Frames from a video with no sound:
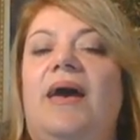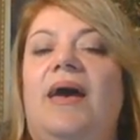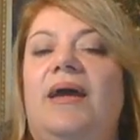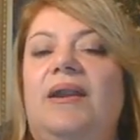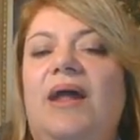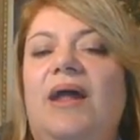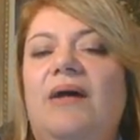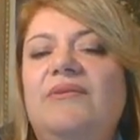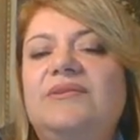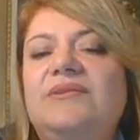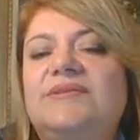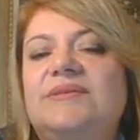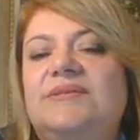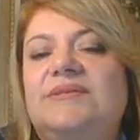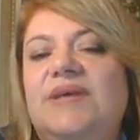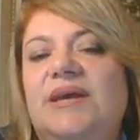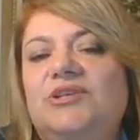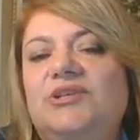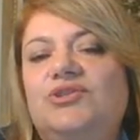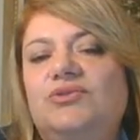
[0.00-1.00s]
Another
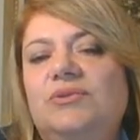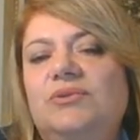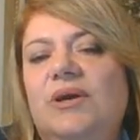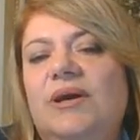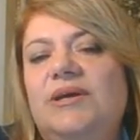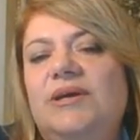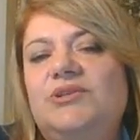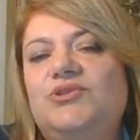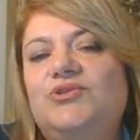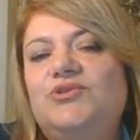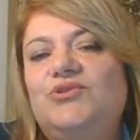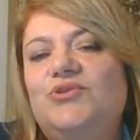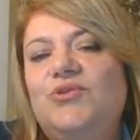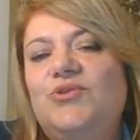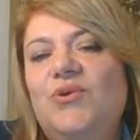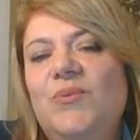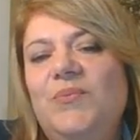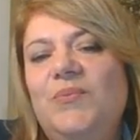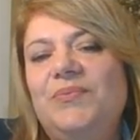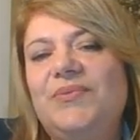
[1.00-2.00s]
suggestion has to
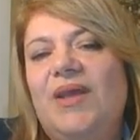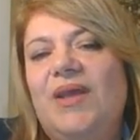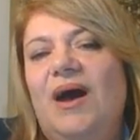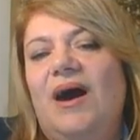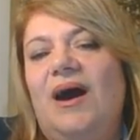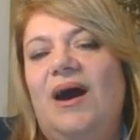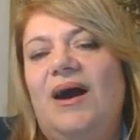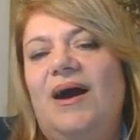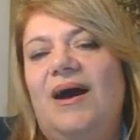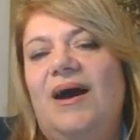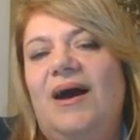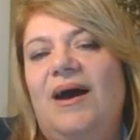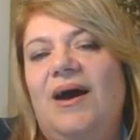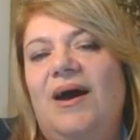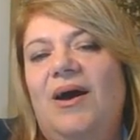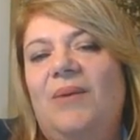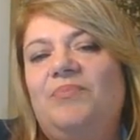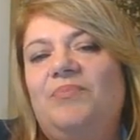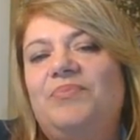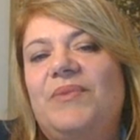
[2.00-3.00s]
do
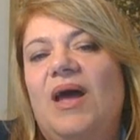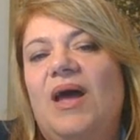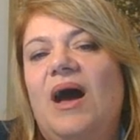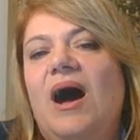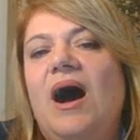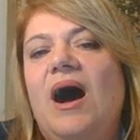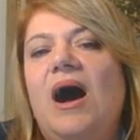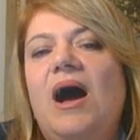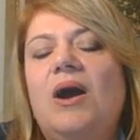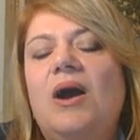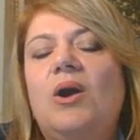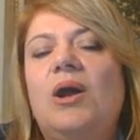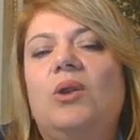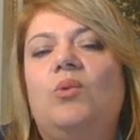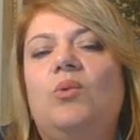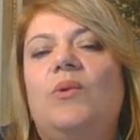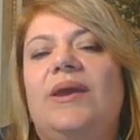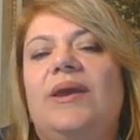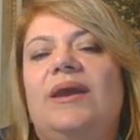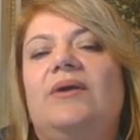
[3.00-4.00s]
how
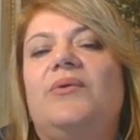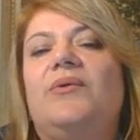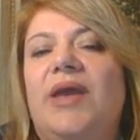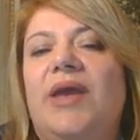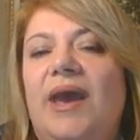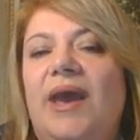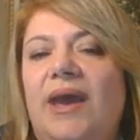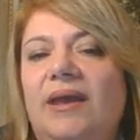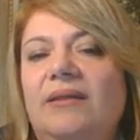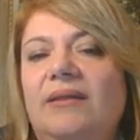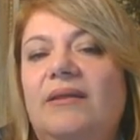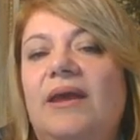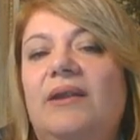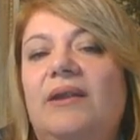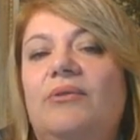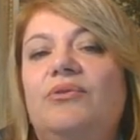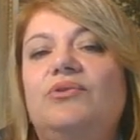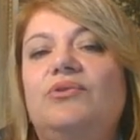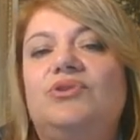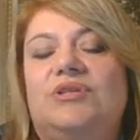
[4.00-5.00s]
can we create
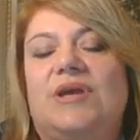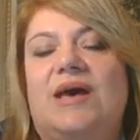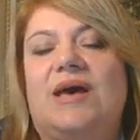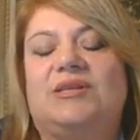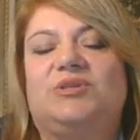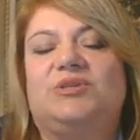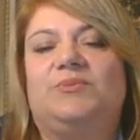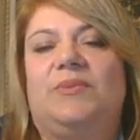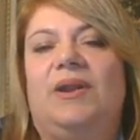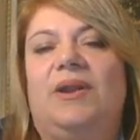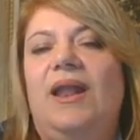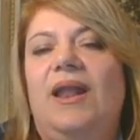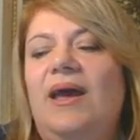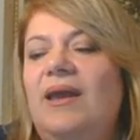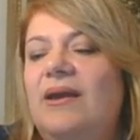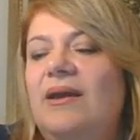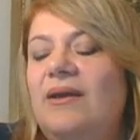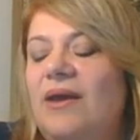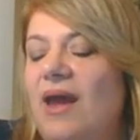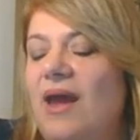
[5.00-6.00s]
enthusiasm?
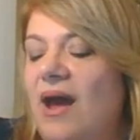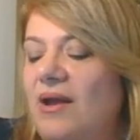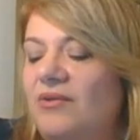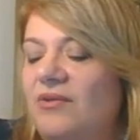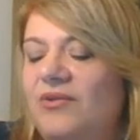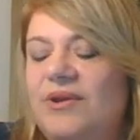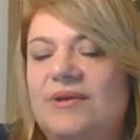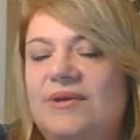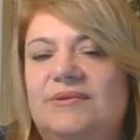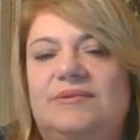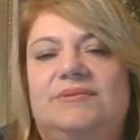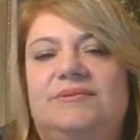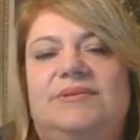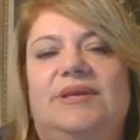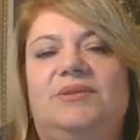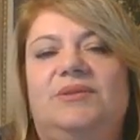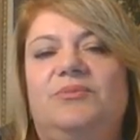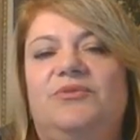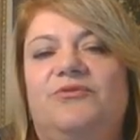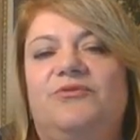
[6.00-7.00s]
Like Andrea
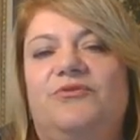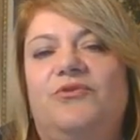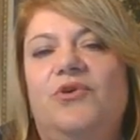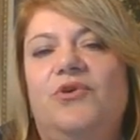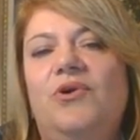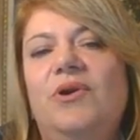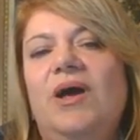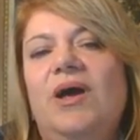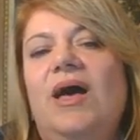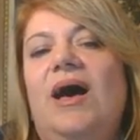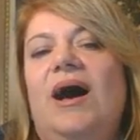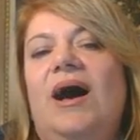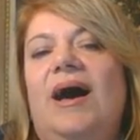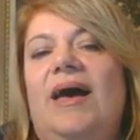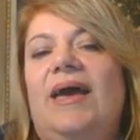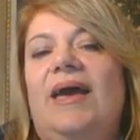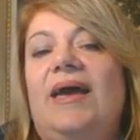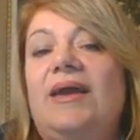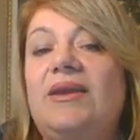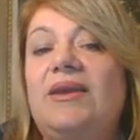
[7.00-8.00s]
said before,
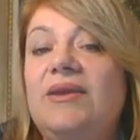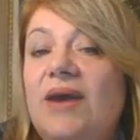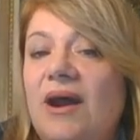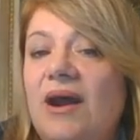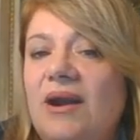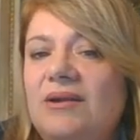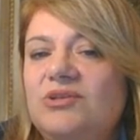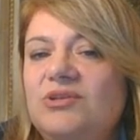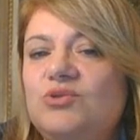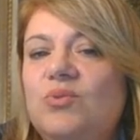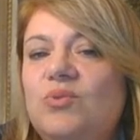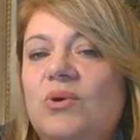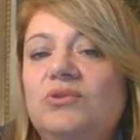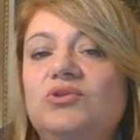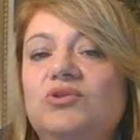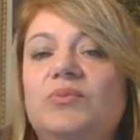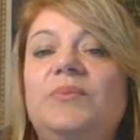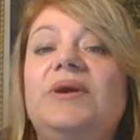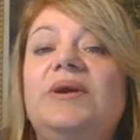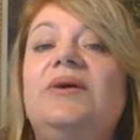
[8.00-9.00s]
girls
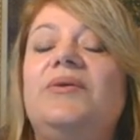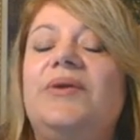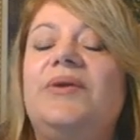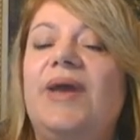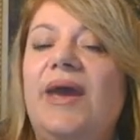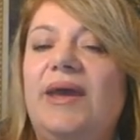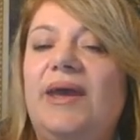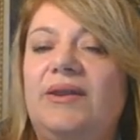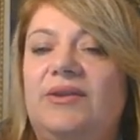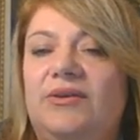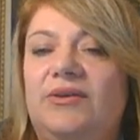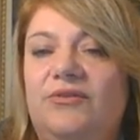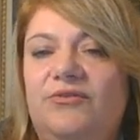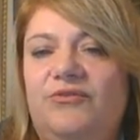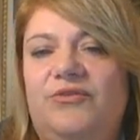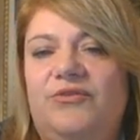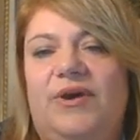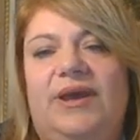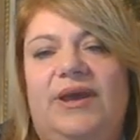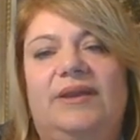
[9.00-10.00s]
want to be creative
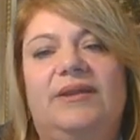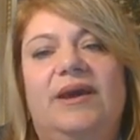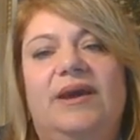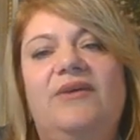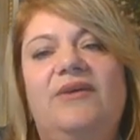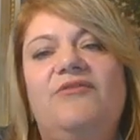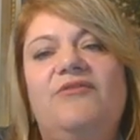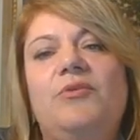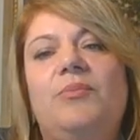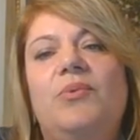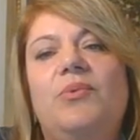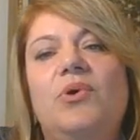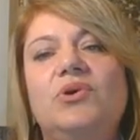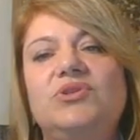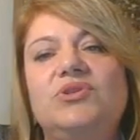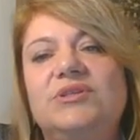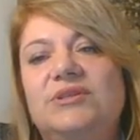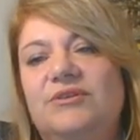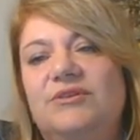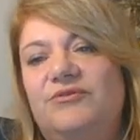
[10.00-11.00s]
and have a
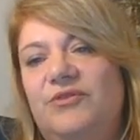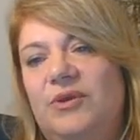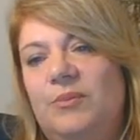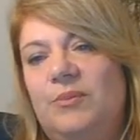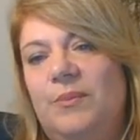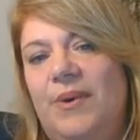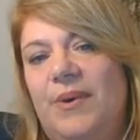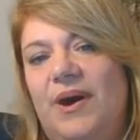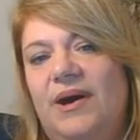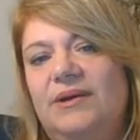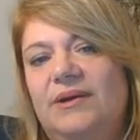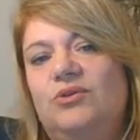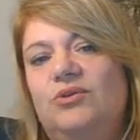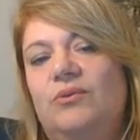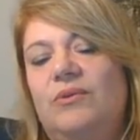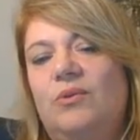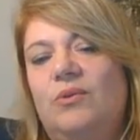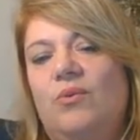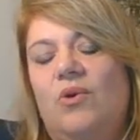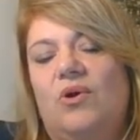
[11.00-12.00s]
positive impact
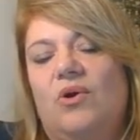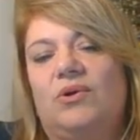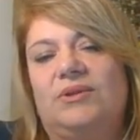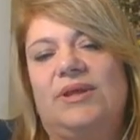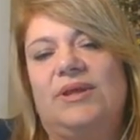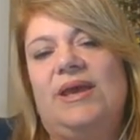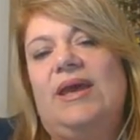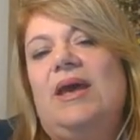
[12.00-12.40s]
on the world.